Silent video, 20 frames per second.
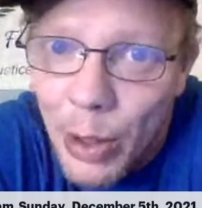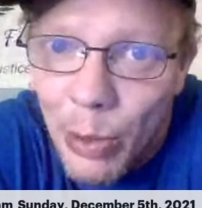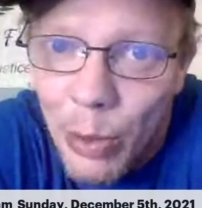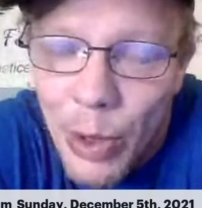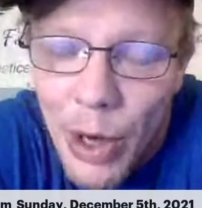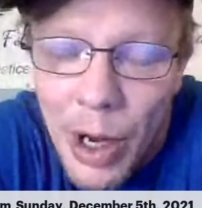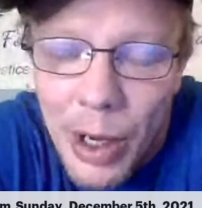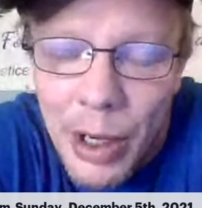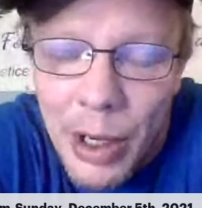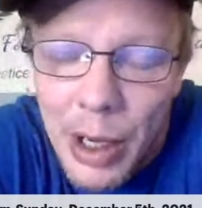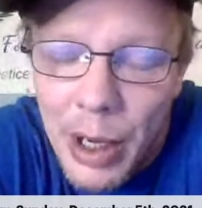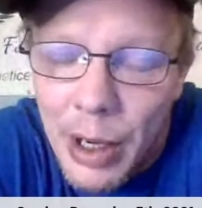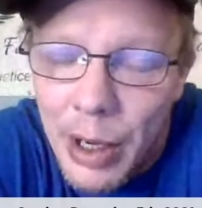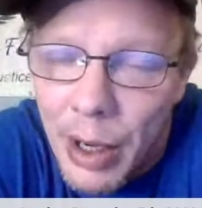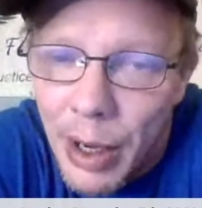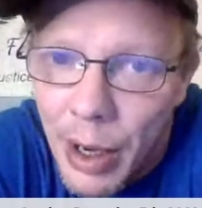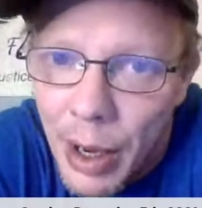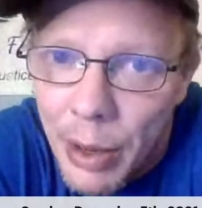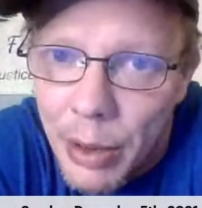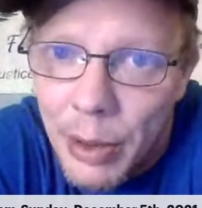it, we're not going to get
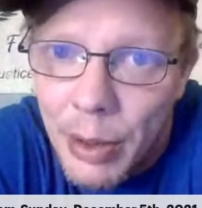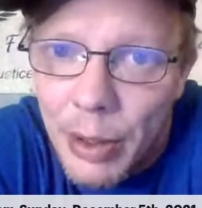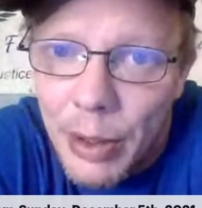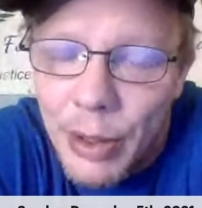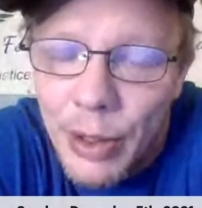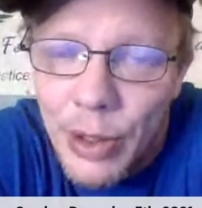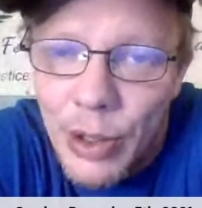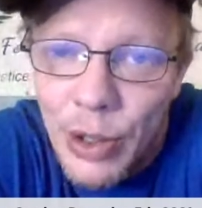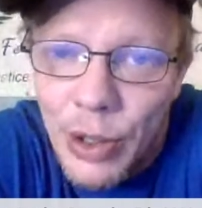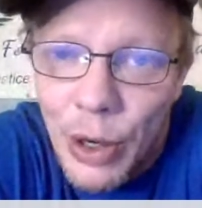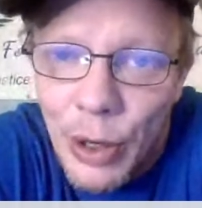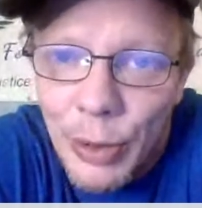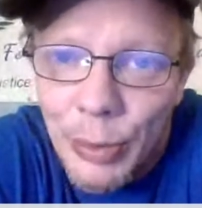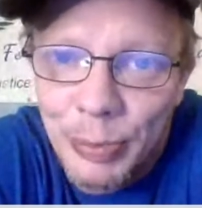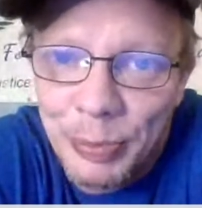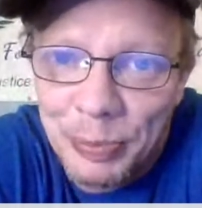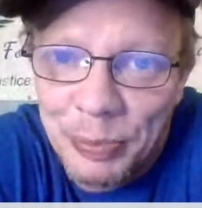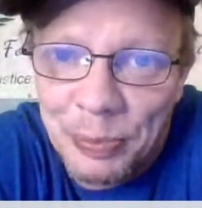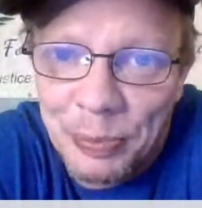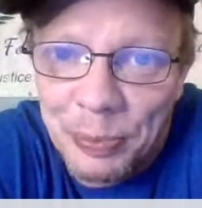nothing. So
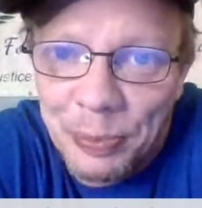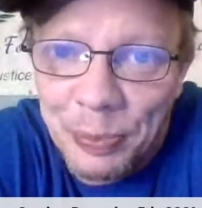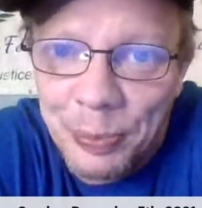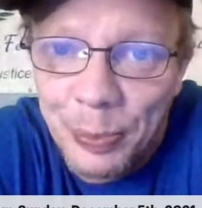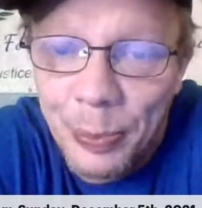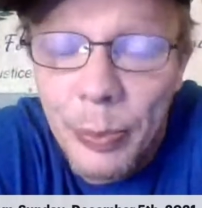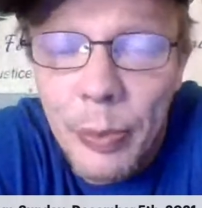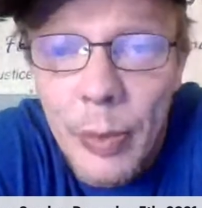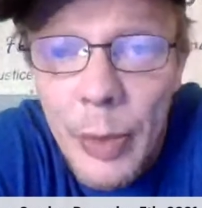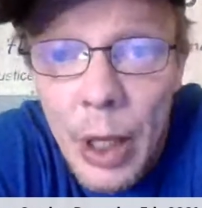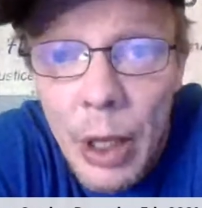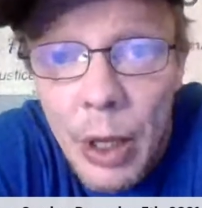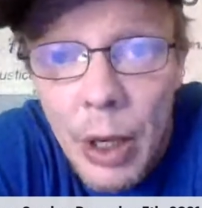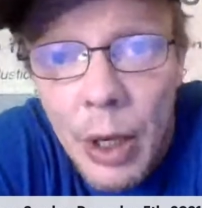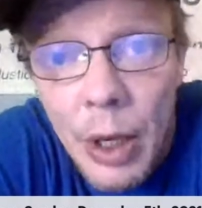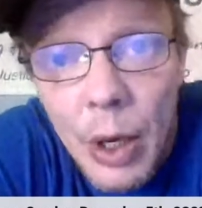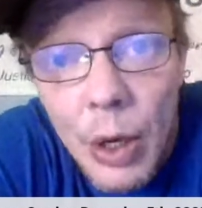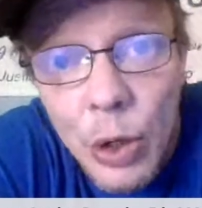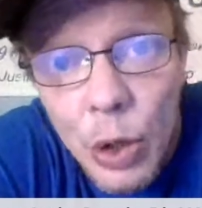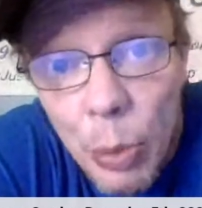
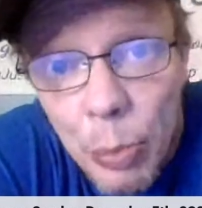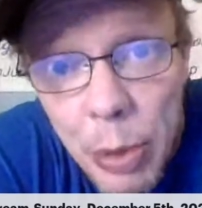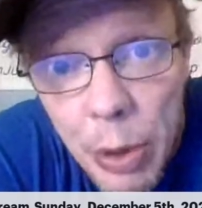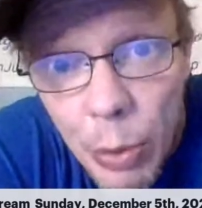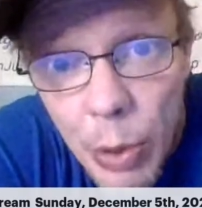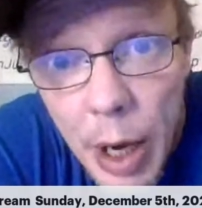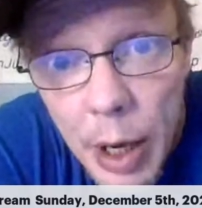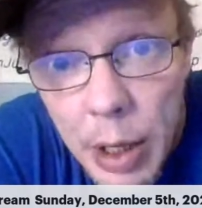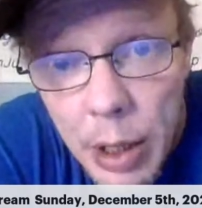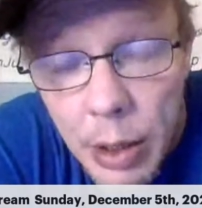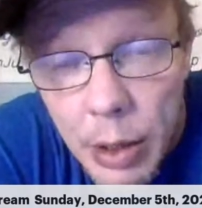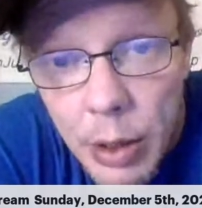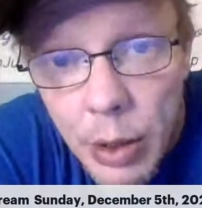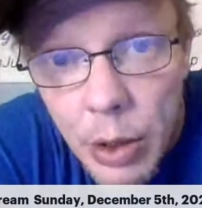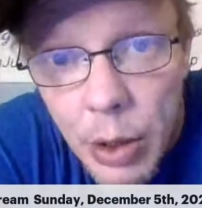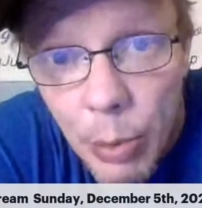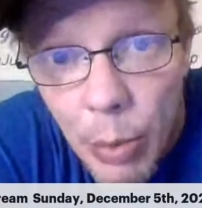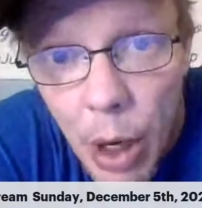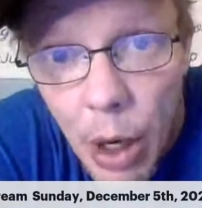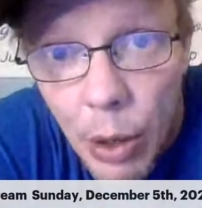be ready
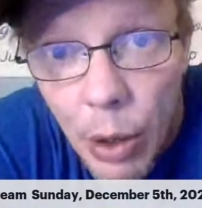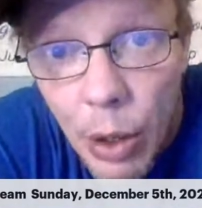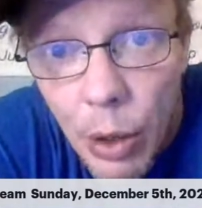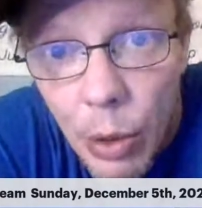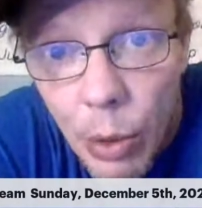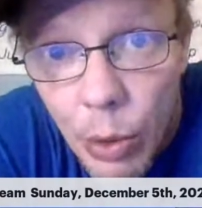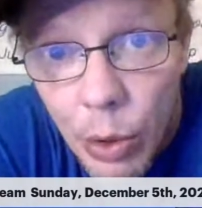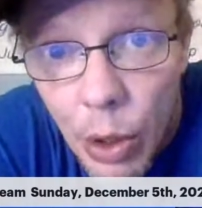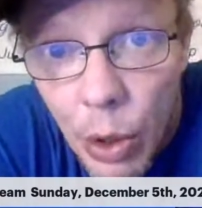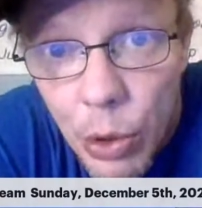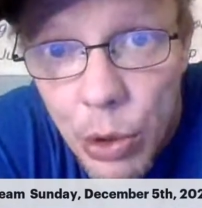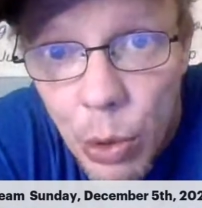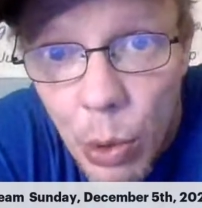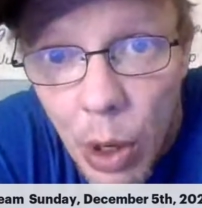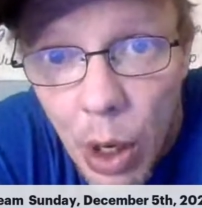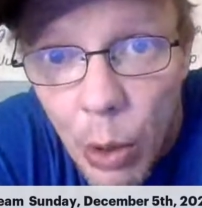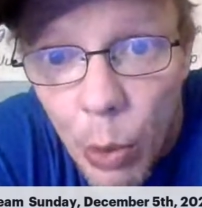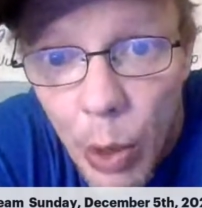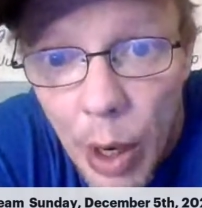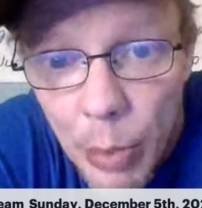tomorrow. Go to
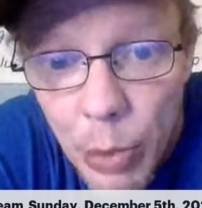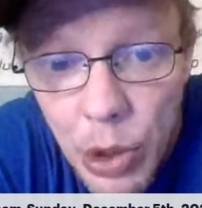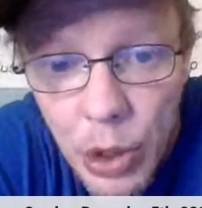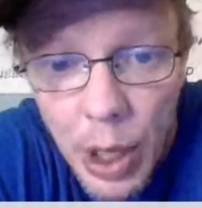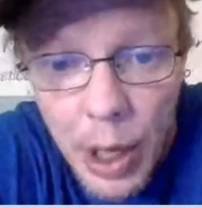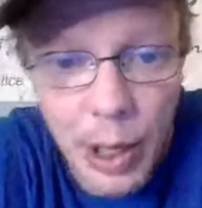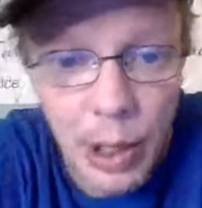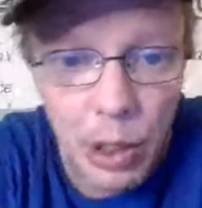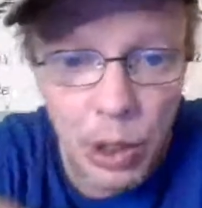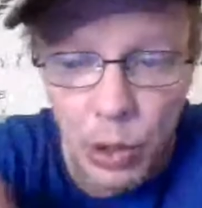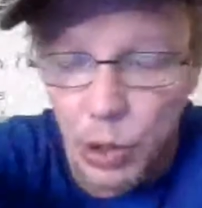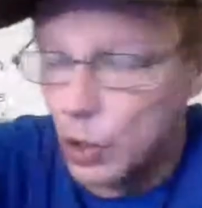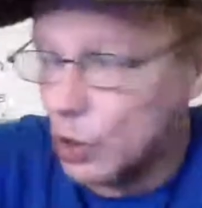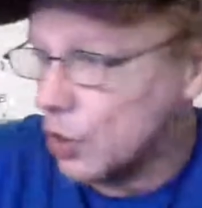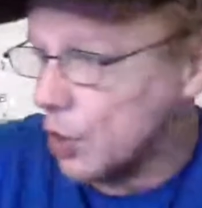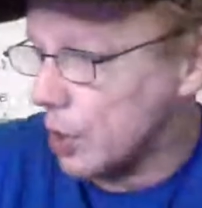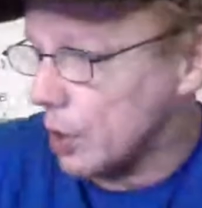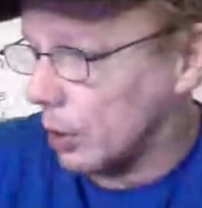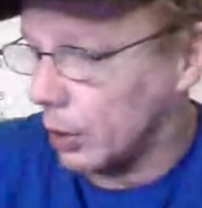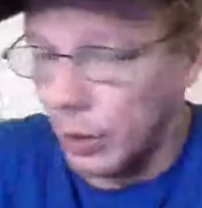our website. You can
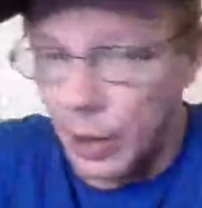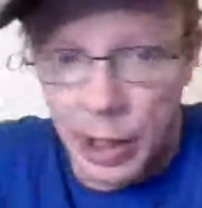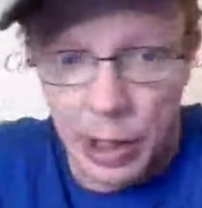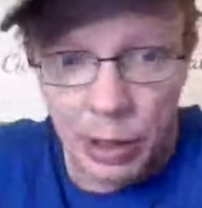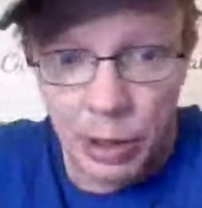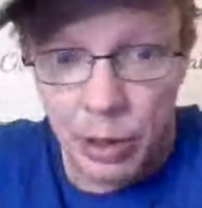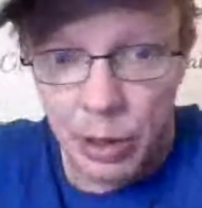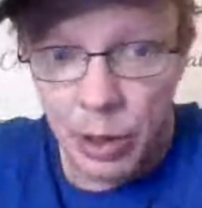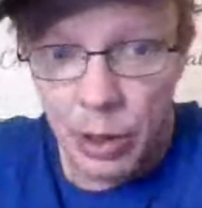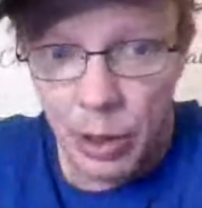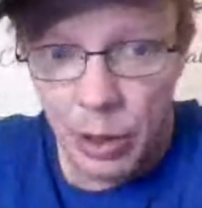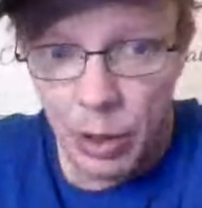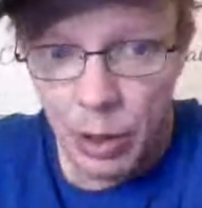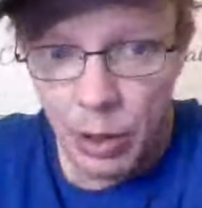see the link.